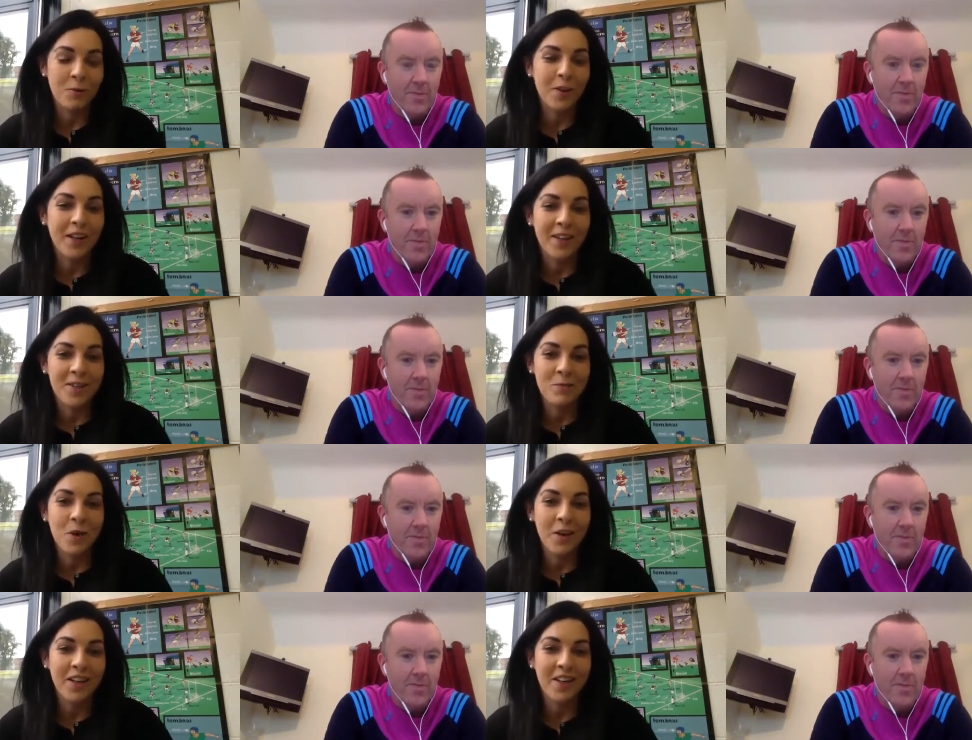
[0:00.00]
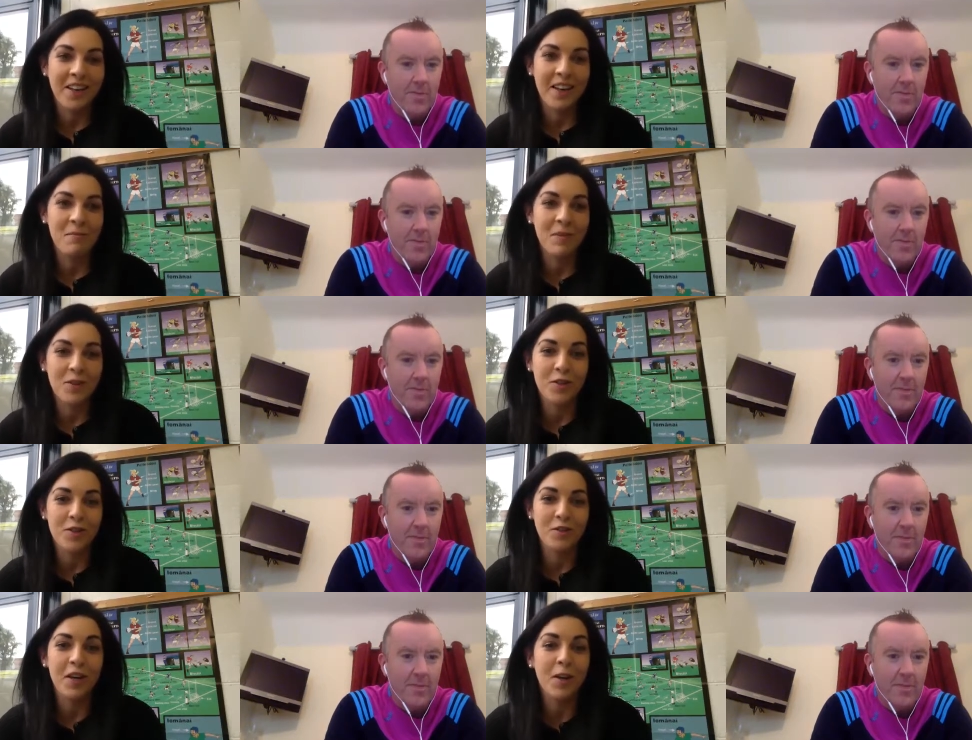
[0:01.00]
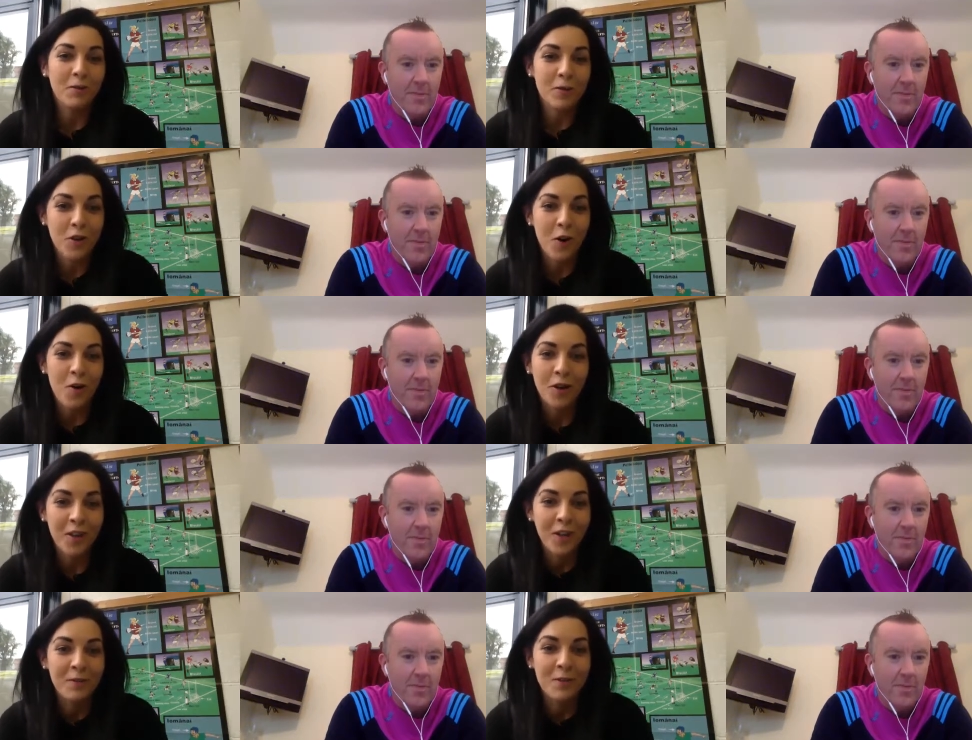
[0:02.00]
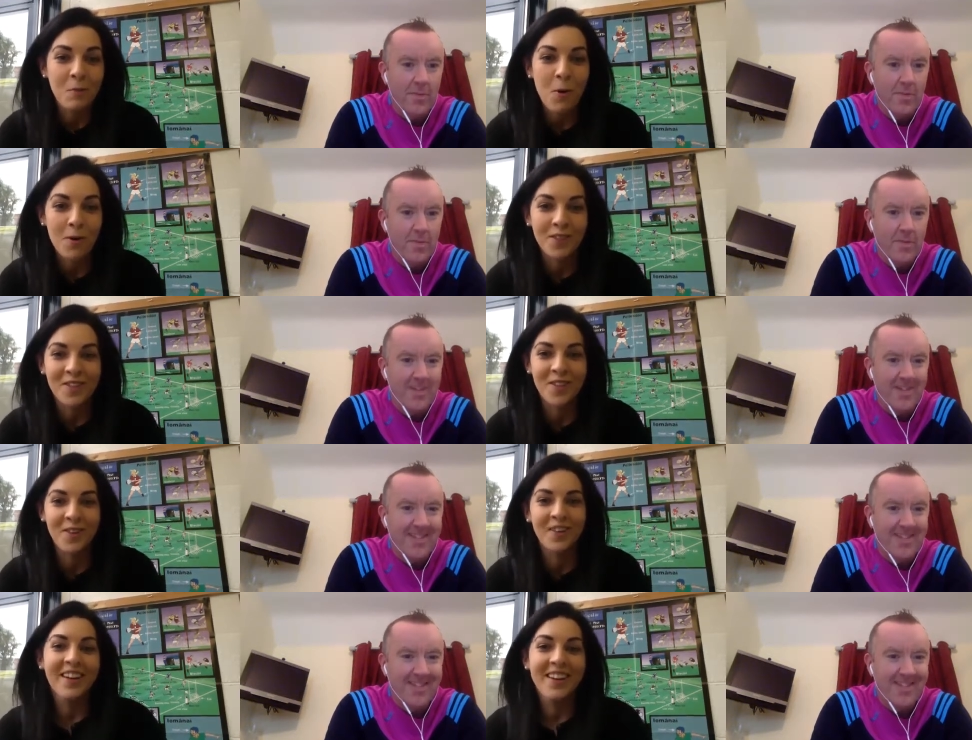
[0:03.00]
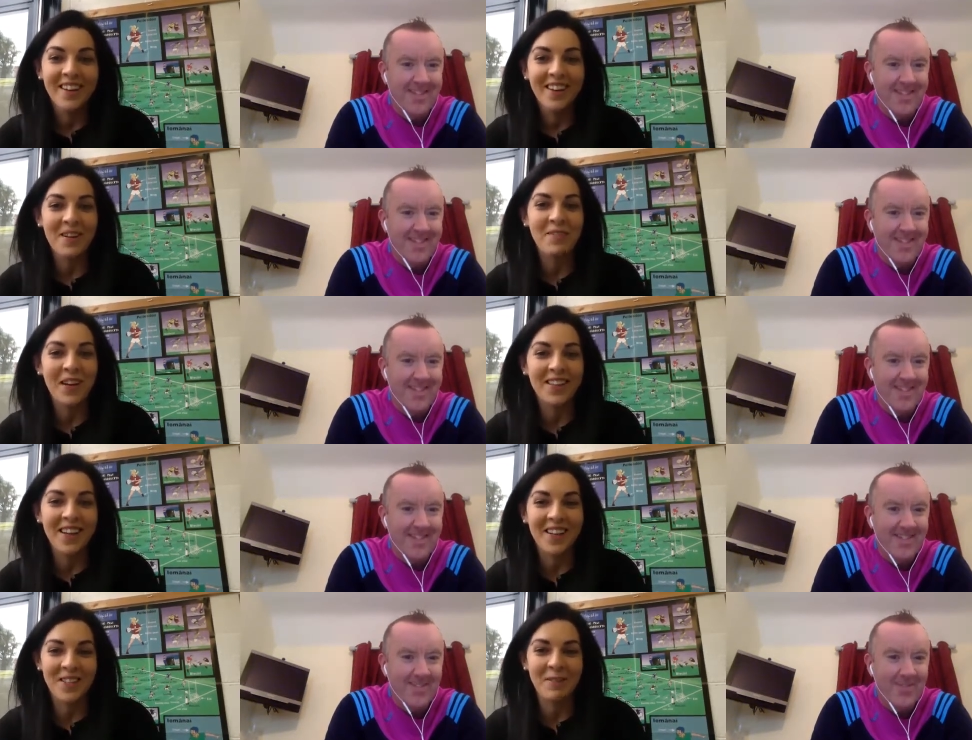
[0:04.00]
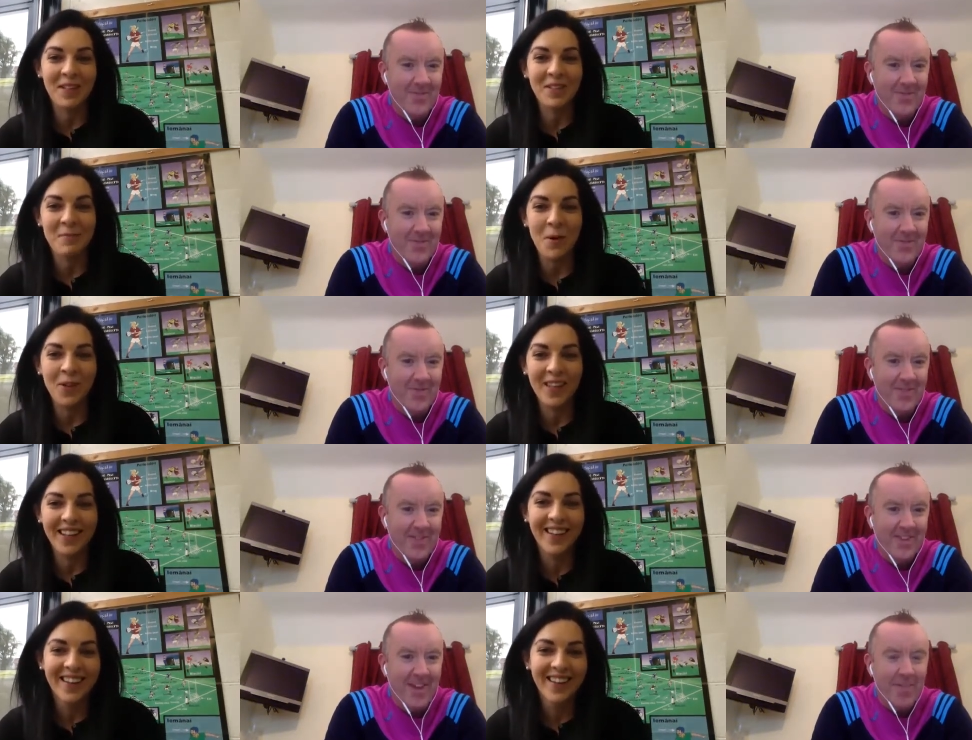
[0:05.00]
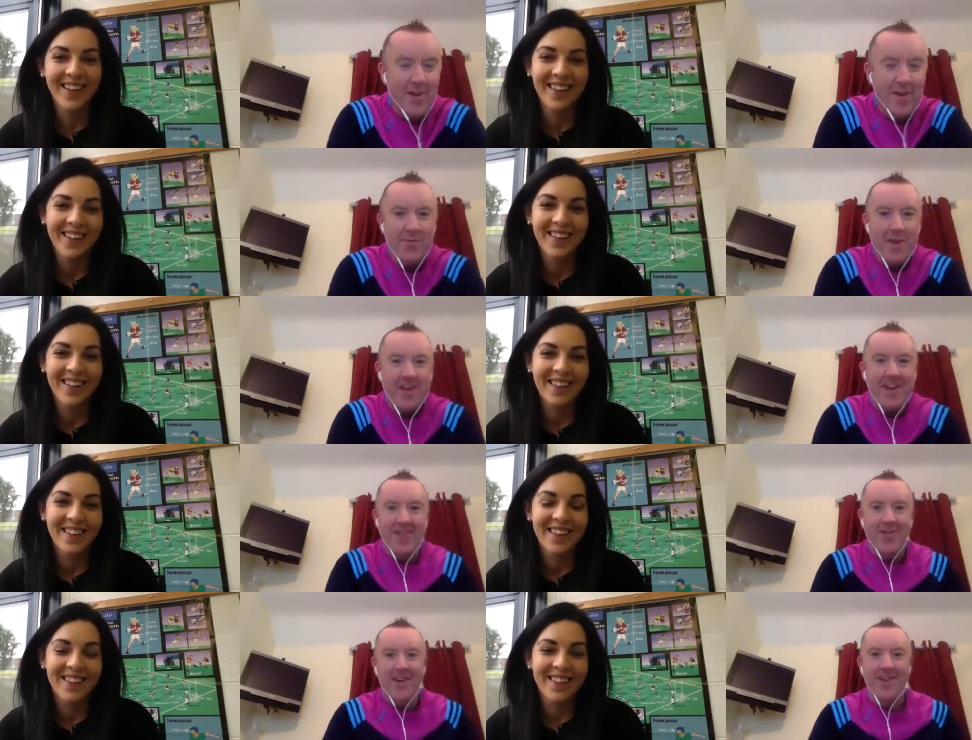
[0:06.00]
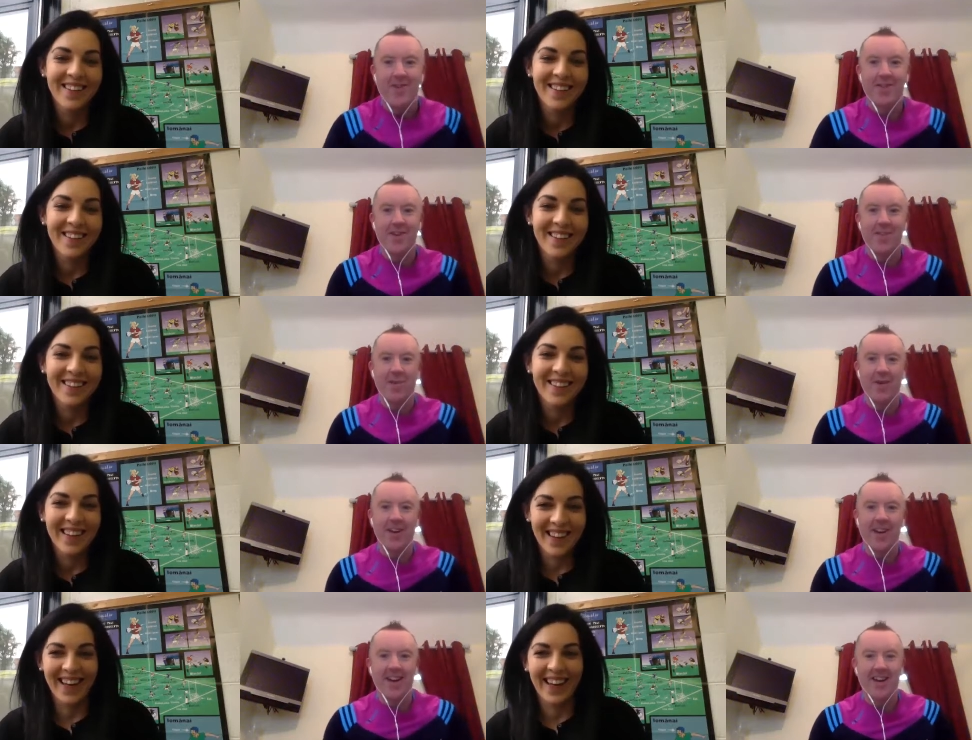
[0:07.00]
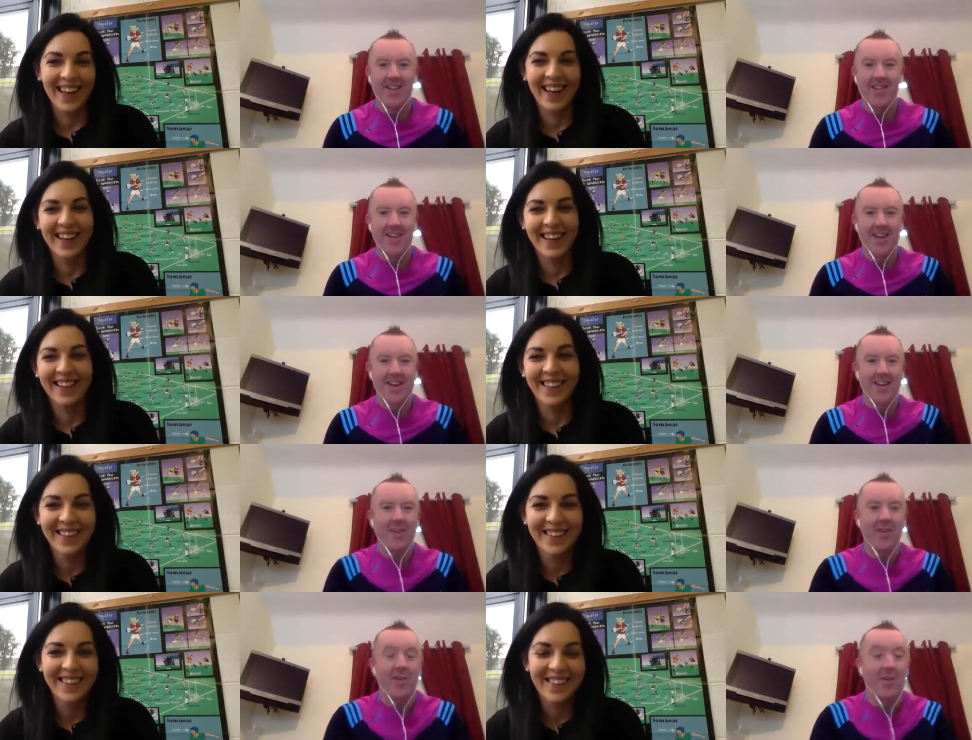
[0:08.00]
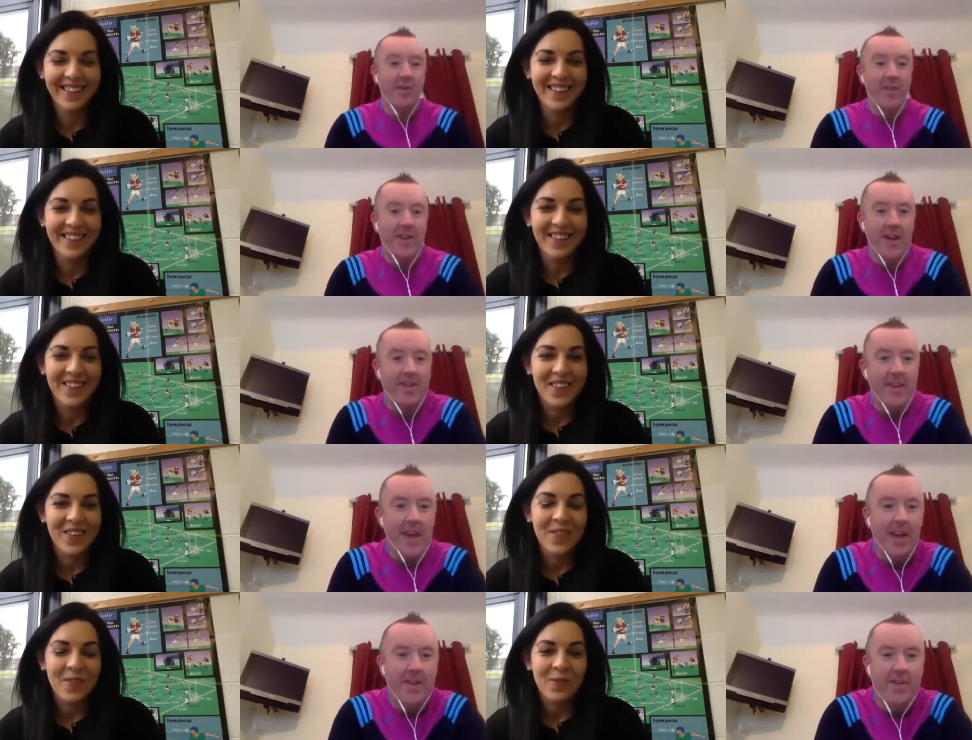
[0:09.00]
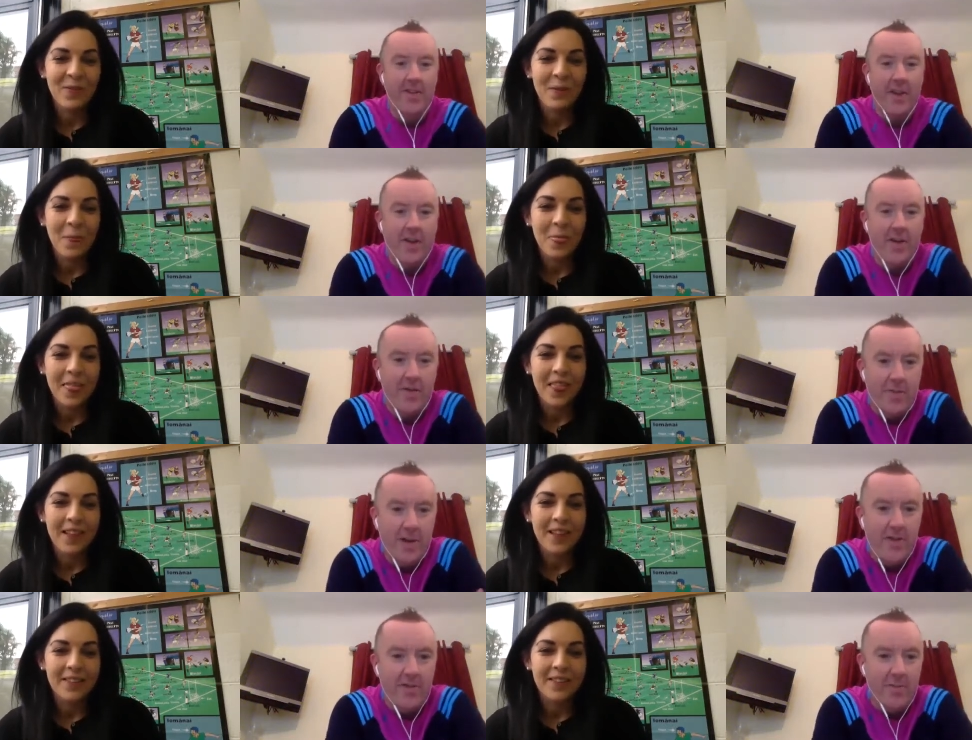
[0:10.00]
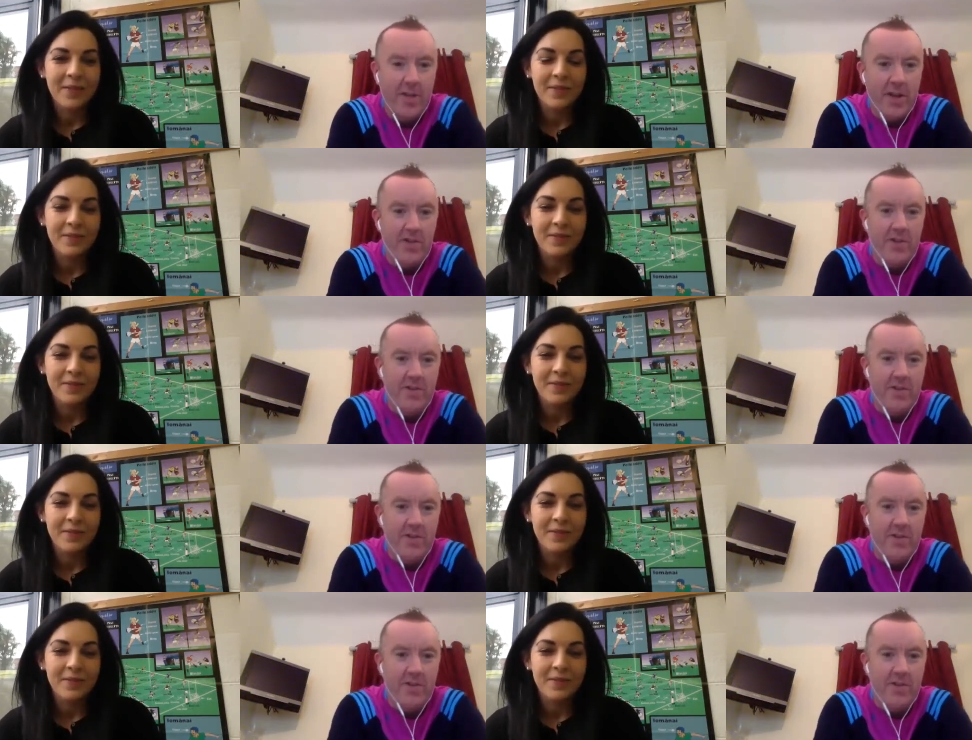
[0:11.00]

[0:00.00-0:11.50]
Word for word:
Speaker 1: feel like it's work. Um, I just I love to talk and I love sport, so I, am getting the ideal mix of both.
Speaker 2: A marriage made in heaven, I have to say, Maura. And uh, you know, you've been a fantastic analyst uh, over the past number of years on